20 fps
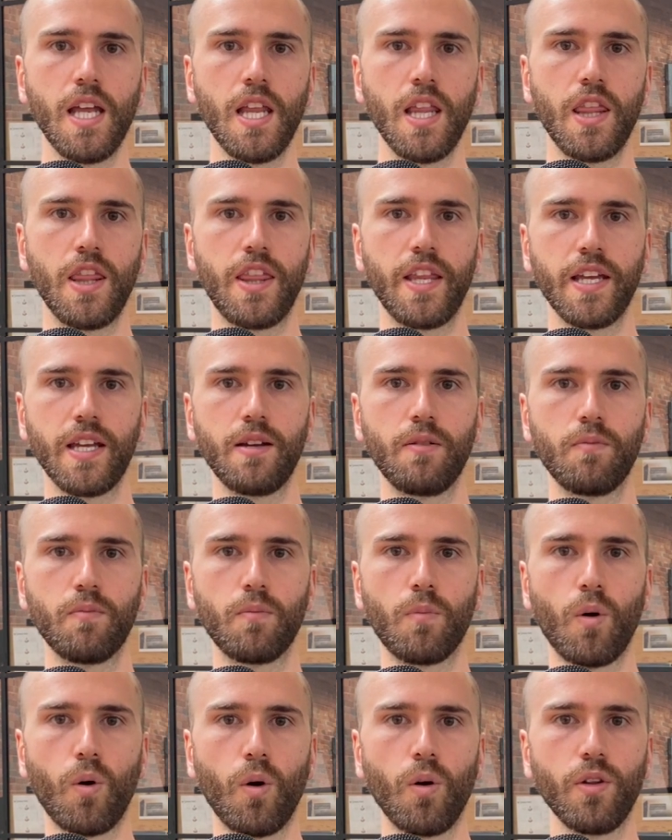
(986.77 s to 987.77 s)
the
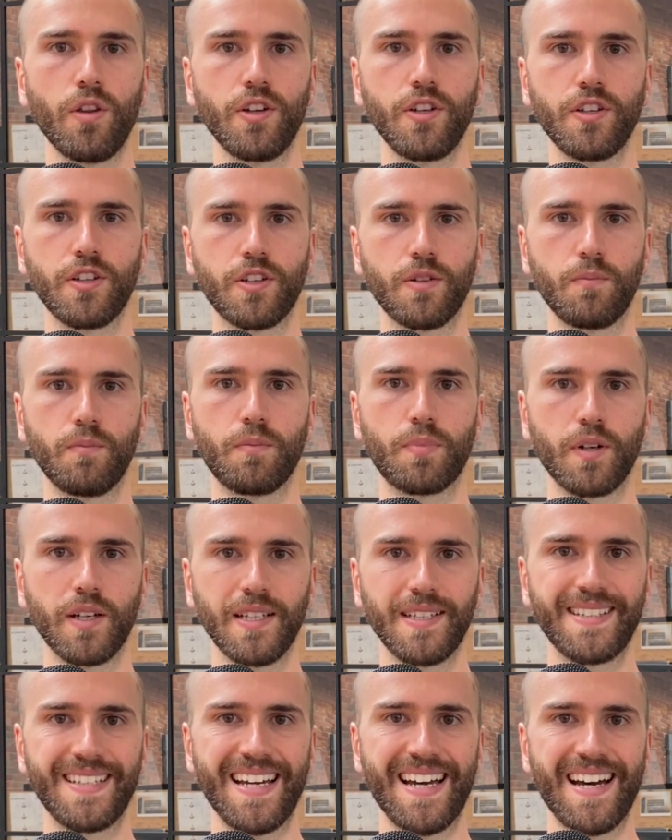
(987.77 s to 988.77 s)
more that you can
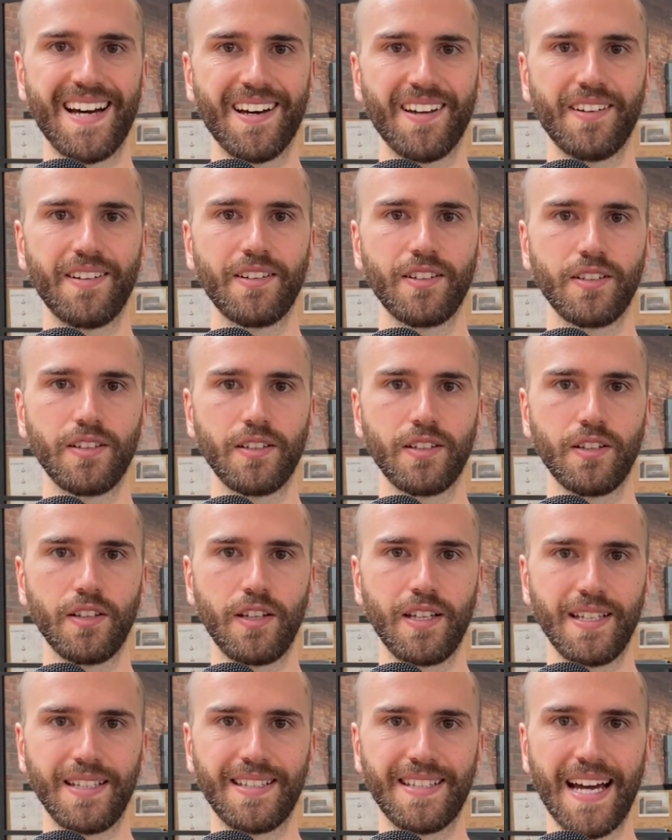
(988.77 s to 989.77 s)
bring down
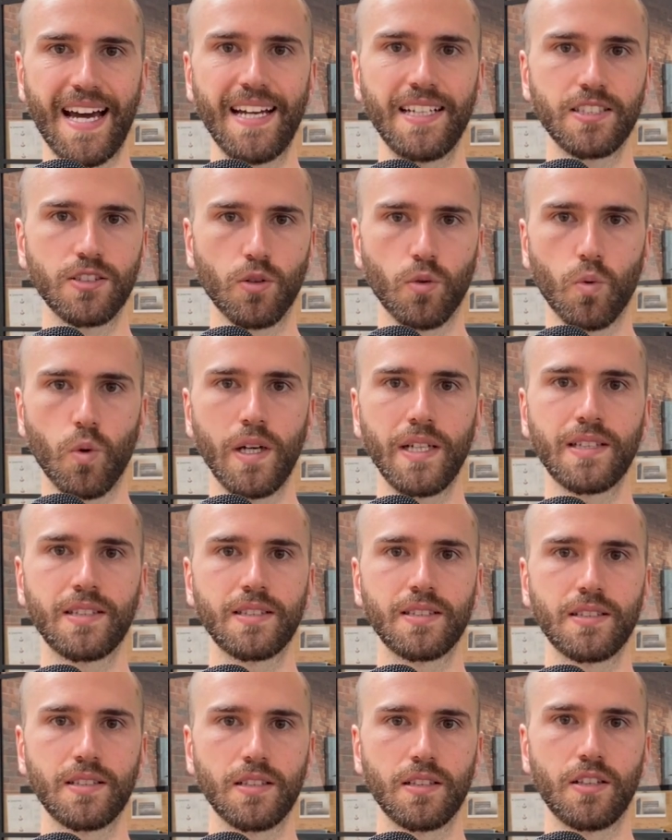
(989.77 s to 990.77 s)
the days or
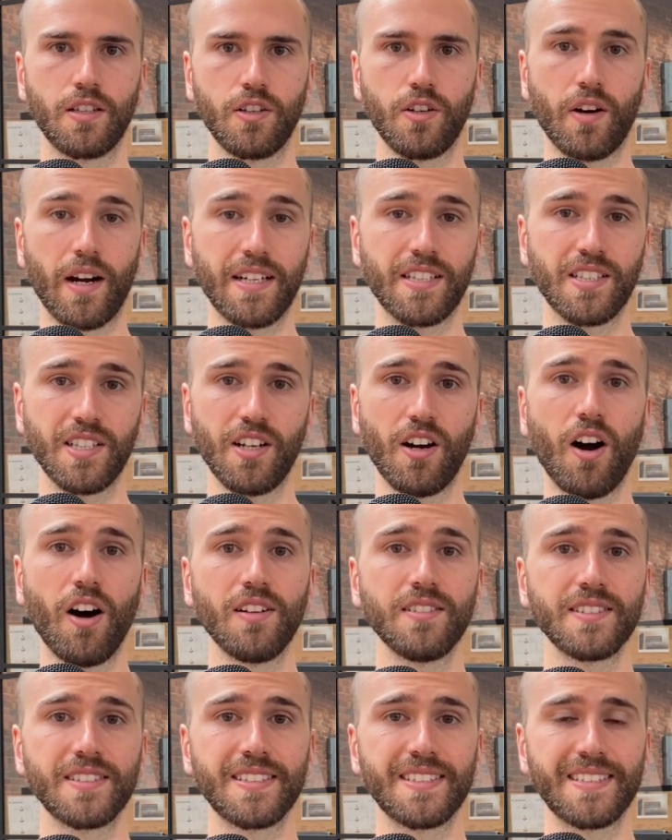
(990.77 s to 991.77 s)
weeks that you're actually
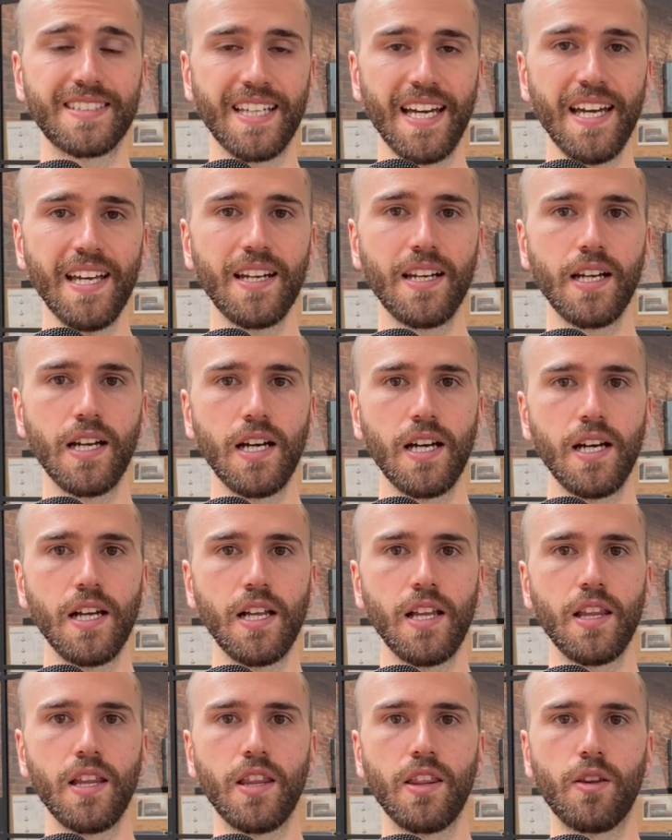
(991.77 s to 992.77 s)
on set,
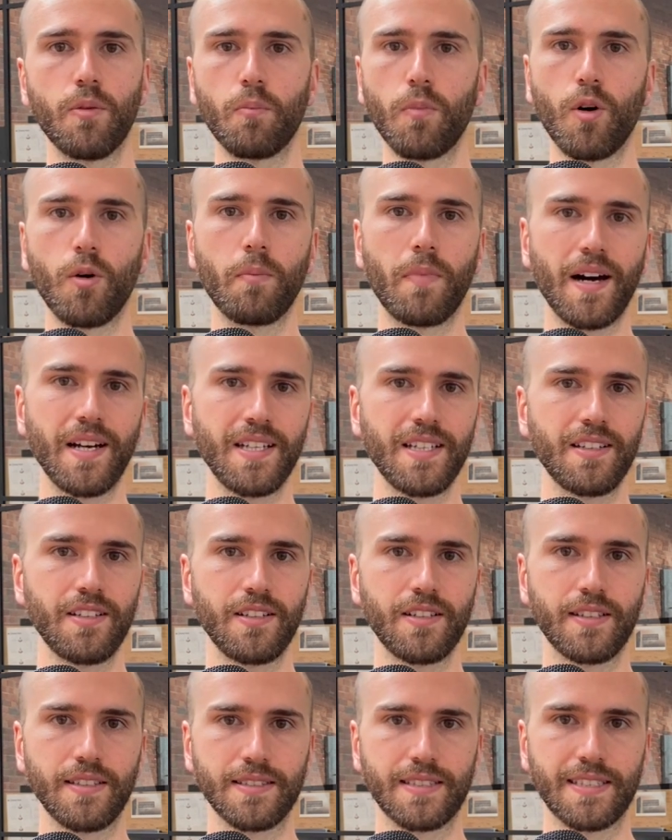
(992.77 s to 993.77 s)
the more money that
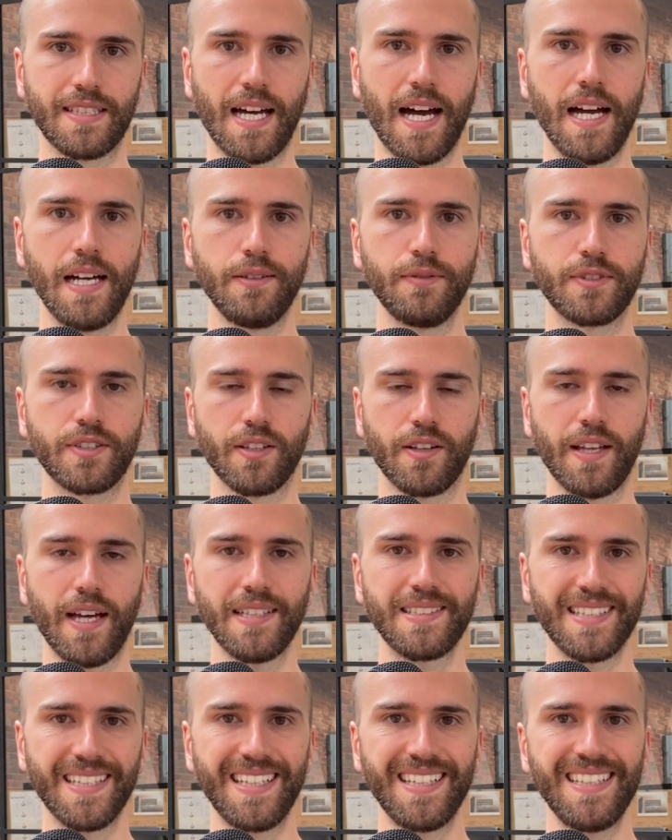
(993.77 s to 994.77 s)
you can save. So
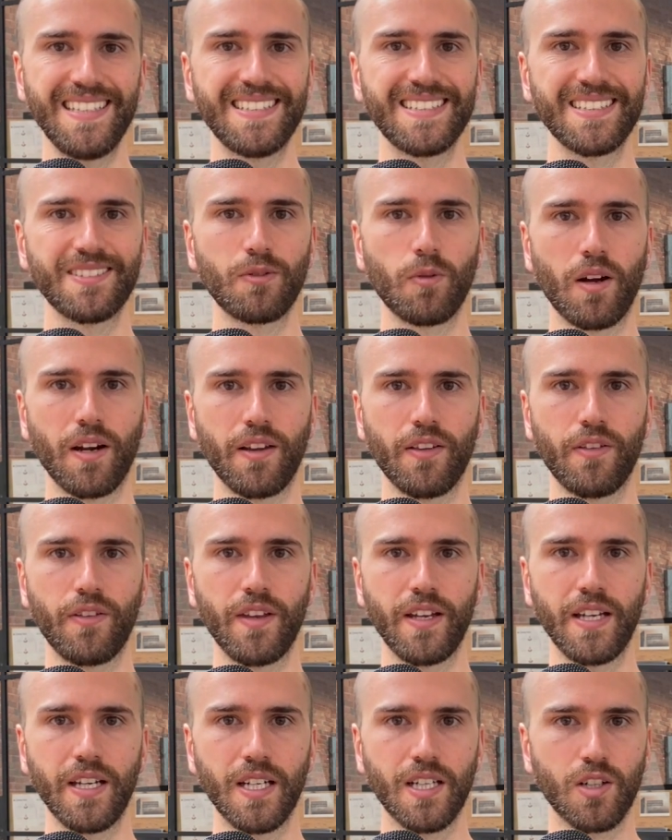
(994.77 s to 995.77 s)
that's easily one of
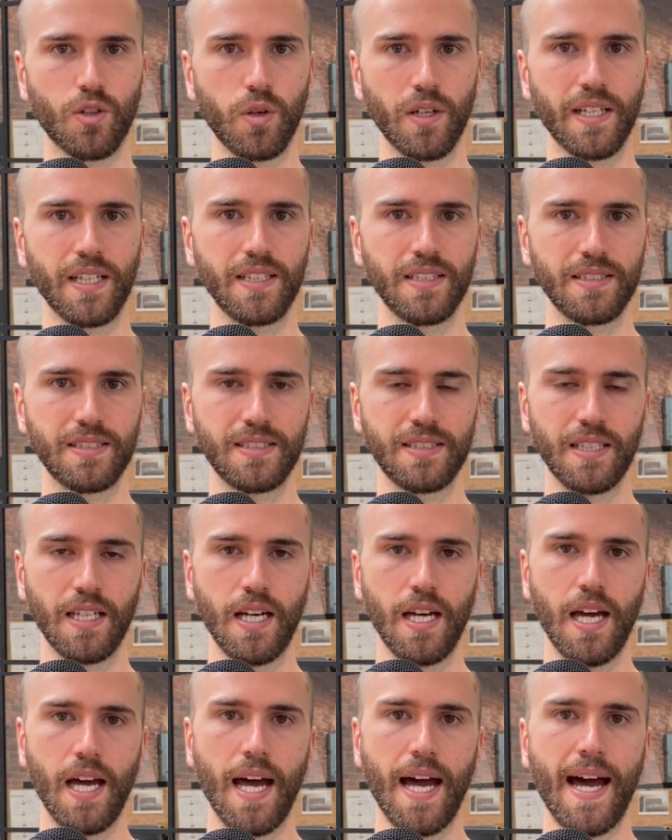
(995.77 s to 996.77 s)
the quickest
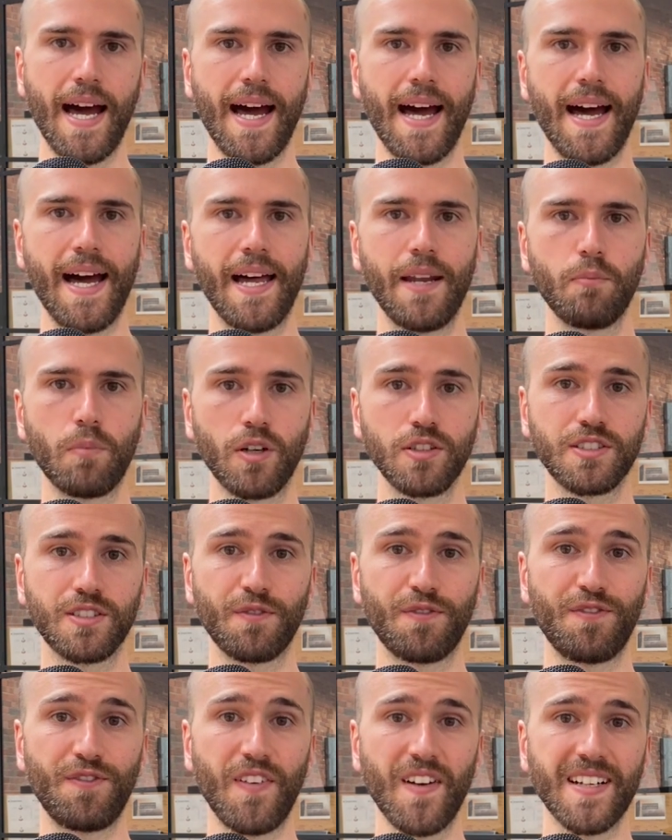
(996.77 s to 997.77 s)
and most
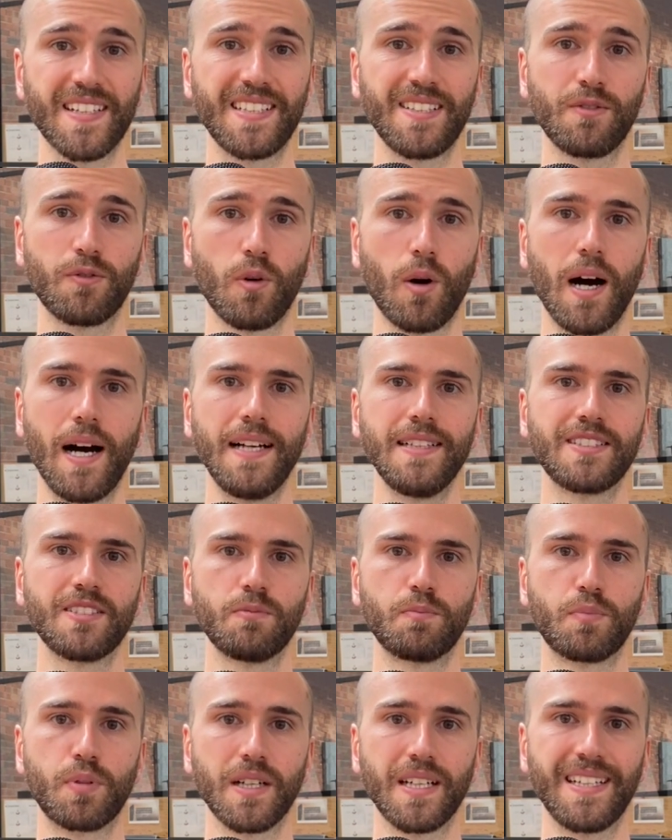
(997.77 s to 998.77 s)
effective ways
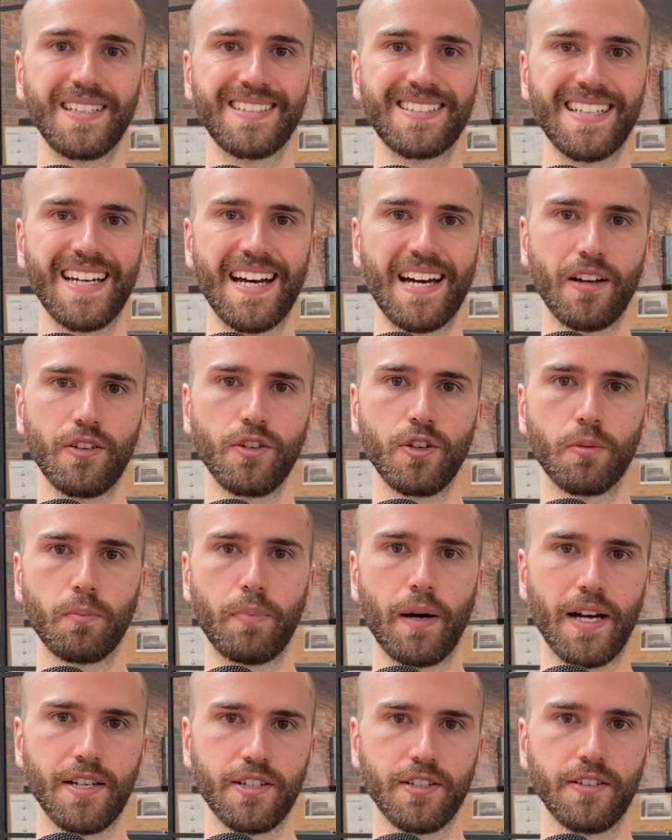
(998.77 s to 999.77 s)
of bringing down your
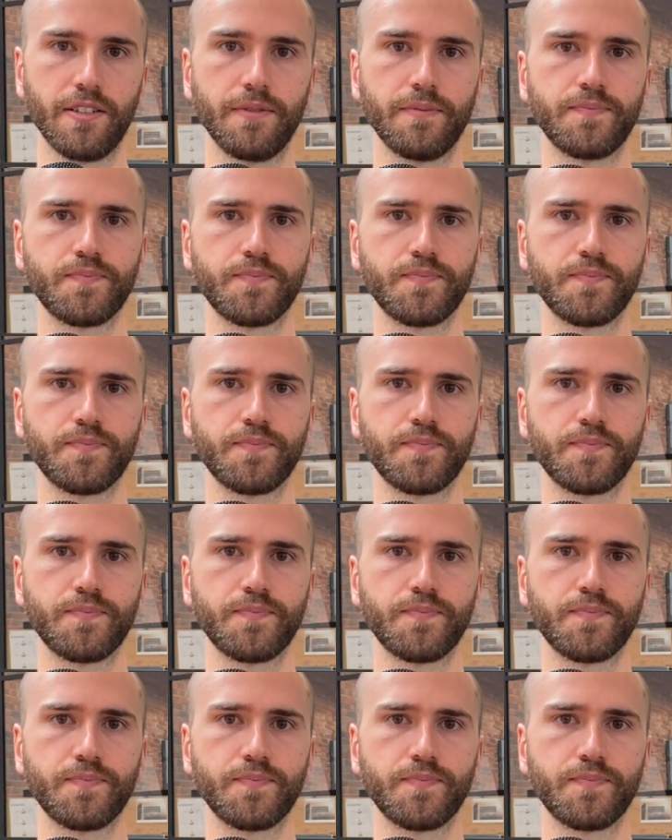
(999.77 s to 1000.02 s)
budget.